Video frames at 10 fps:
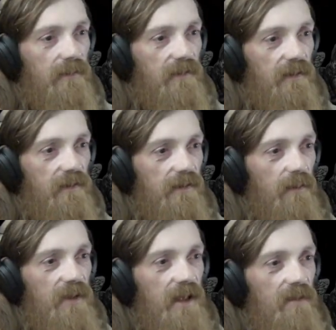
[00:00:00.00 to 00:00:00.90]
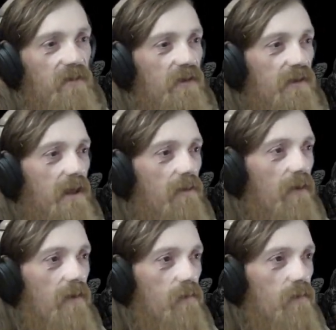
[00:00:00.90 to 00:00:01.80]
Sometimes you just gotta run
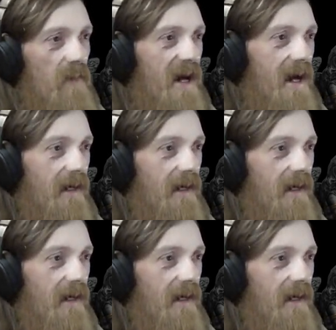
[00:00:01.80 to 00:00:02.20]
through the pack.